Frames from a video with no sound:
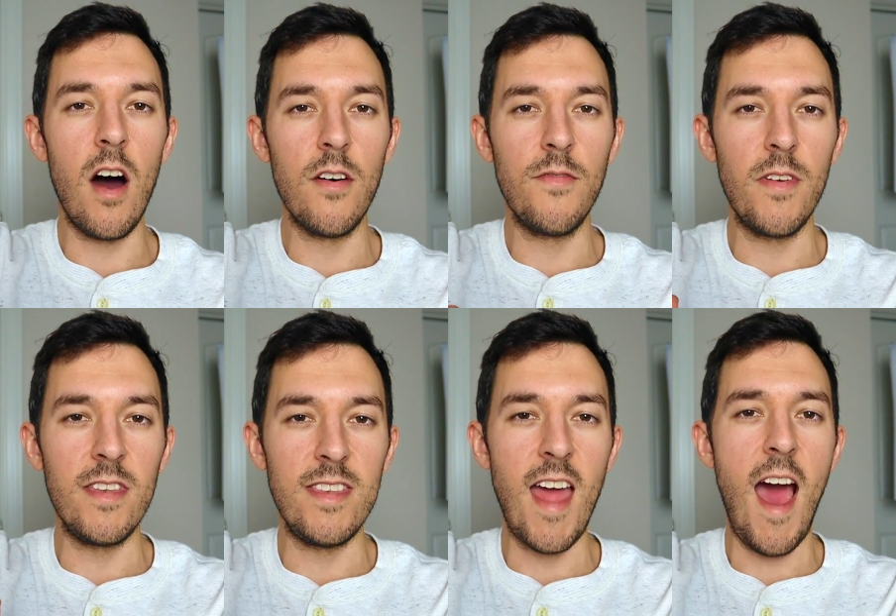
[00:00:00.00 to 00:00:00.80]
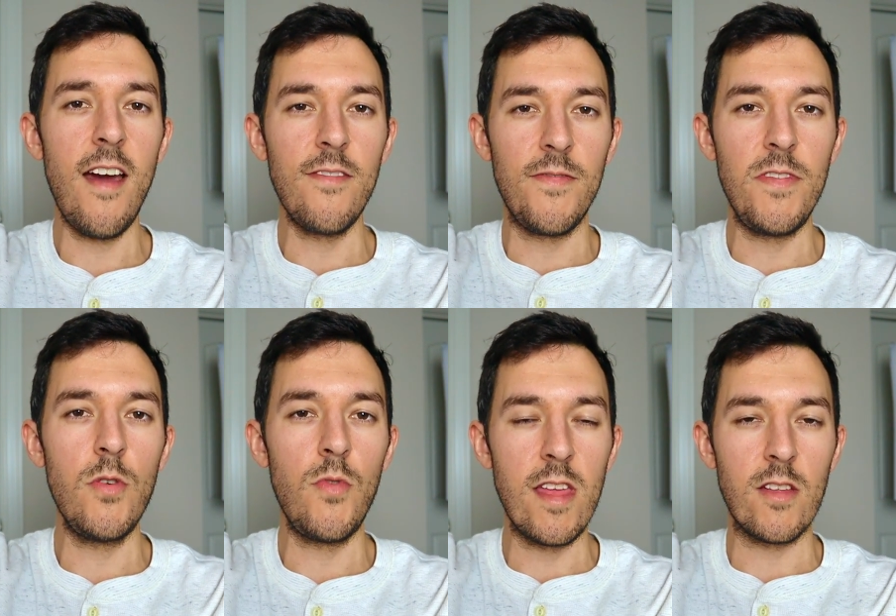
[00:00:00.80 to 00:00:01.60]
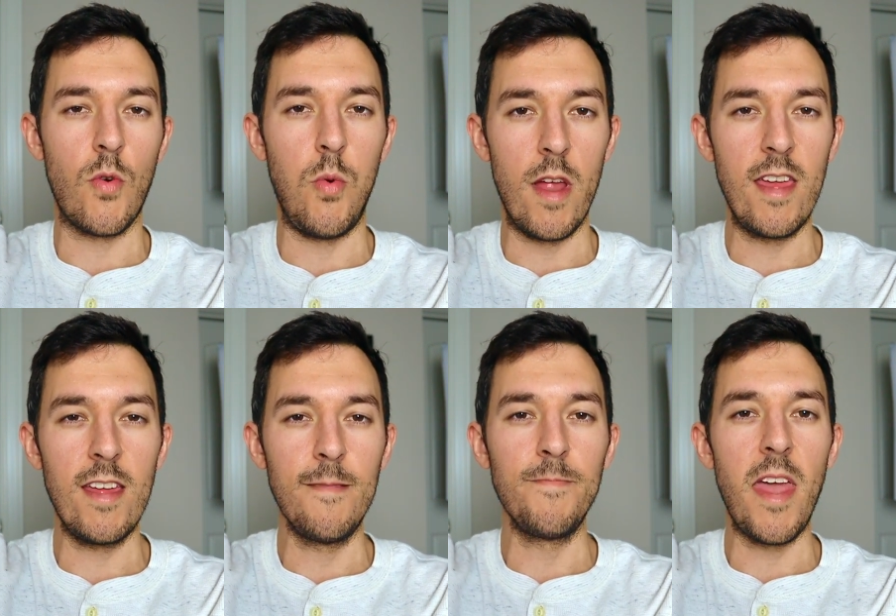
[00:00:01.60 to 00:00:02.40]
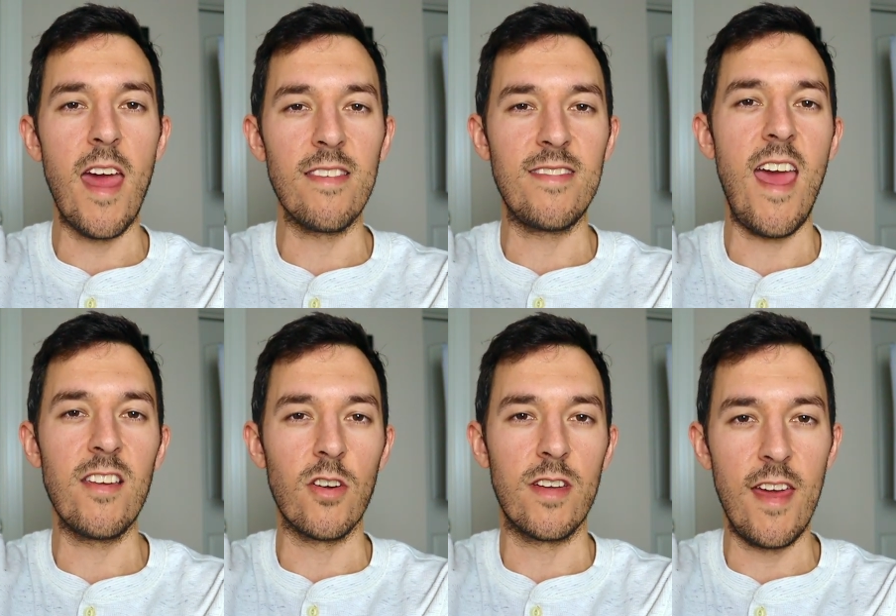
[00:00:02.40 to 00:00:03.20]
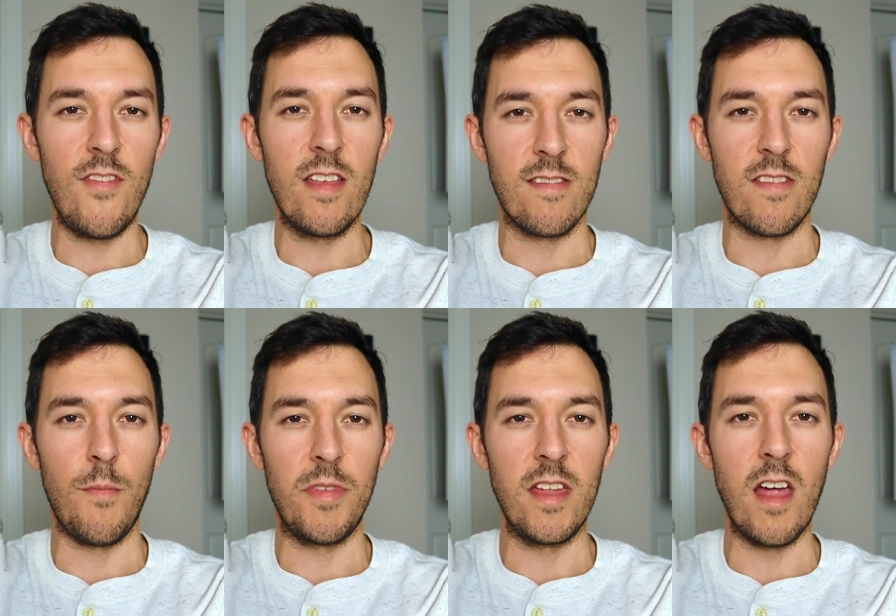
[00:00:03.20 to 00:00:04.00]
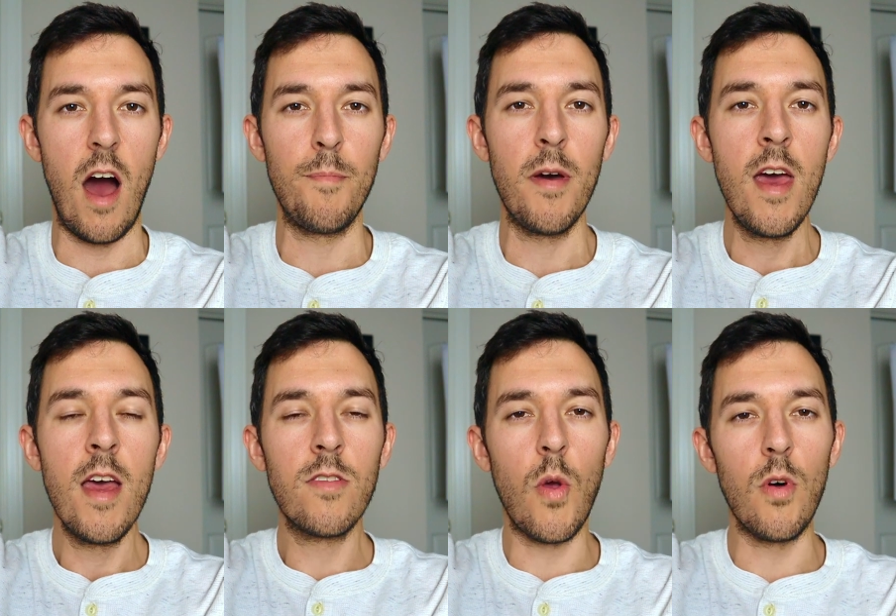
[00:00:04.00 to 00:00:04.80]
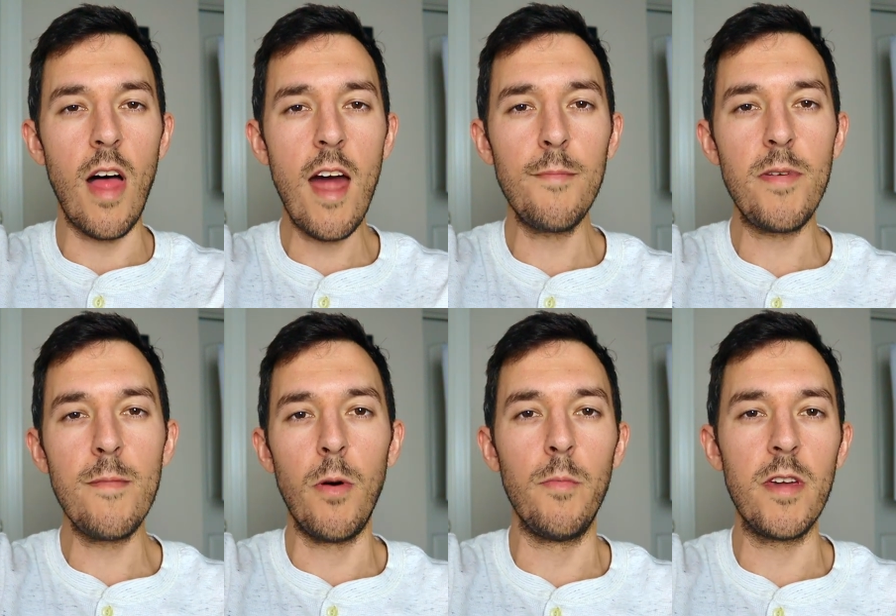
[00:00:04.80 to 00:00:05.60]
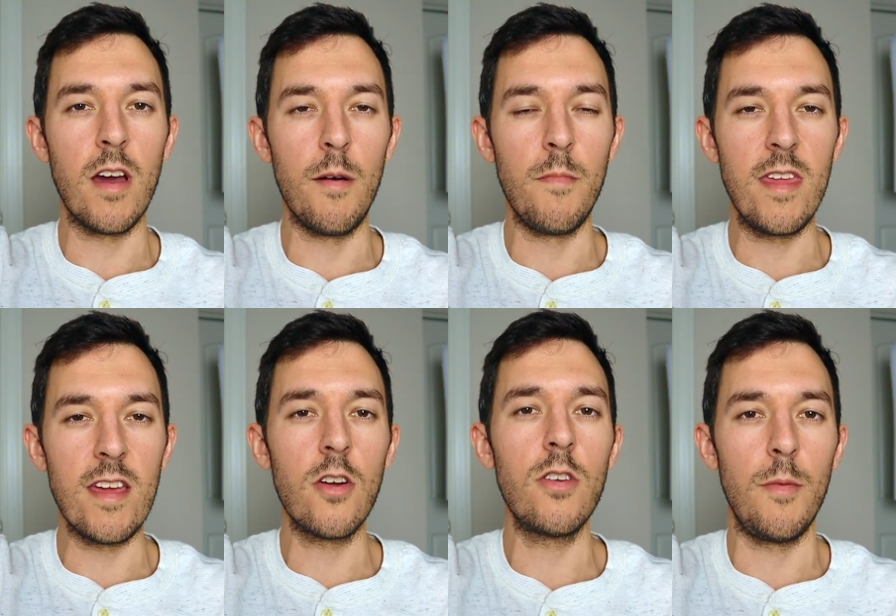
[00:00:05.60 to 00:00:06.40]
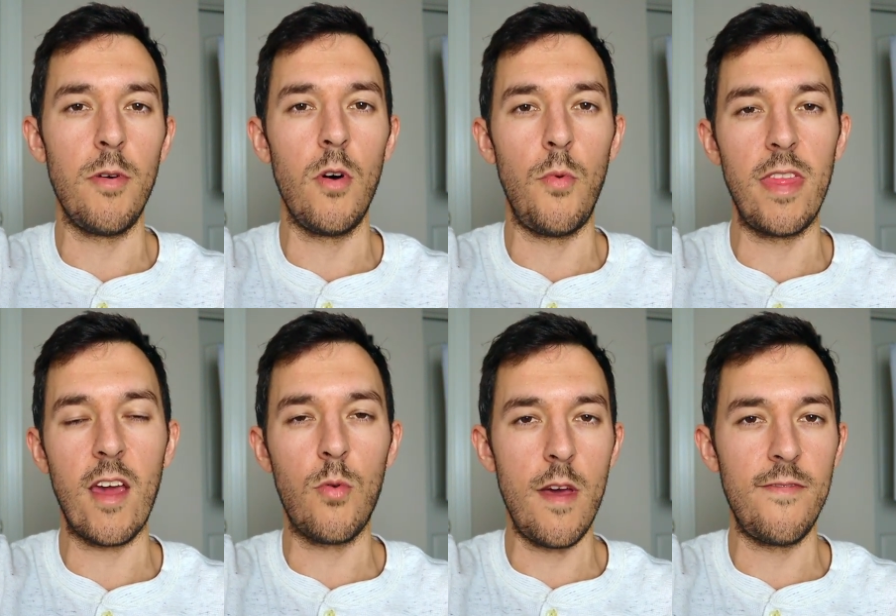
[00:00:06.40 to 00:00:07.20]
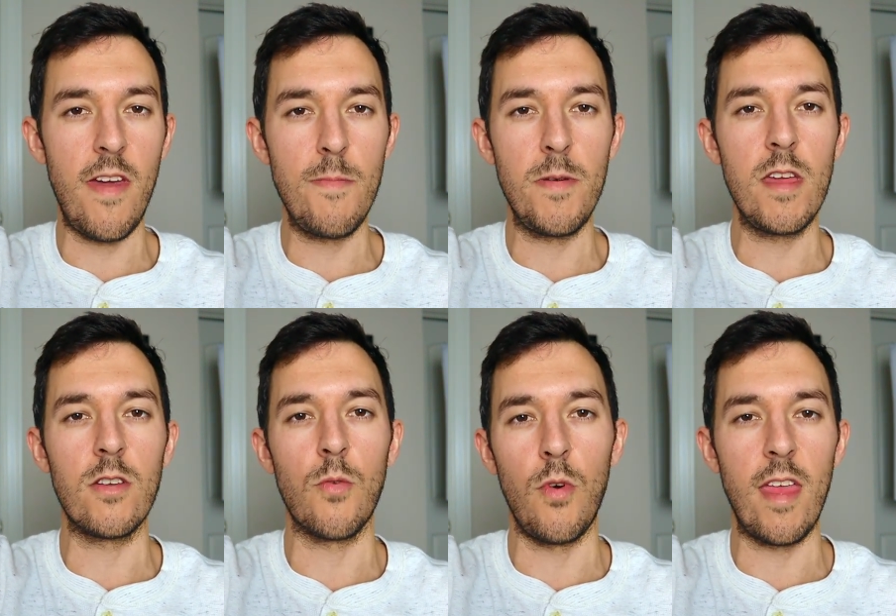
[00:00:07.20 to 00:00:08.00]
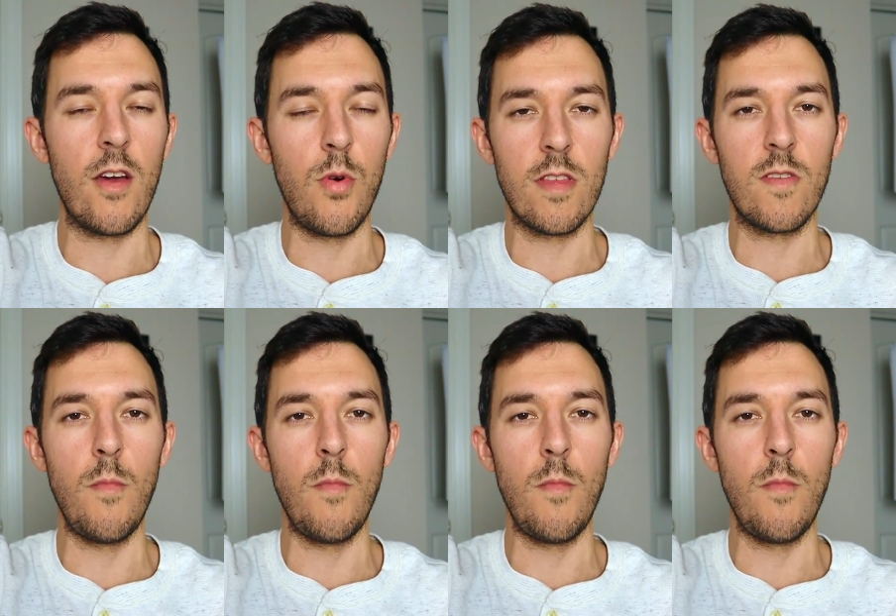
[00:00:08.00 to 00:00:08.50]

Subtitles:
of not viewing quitting as that you're giving something up. So a lot of people become irritable when they quit vaping or when they quit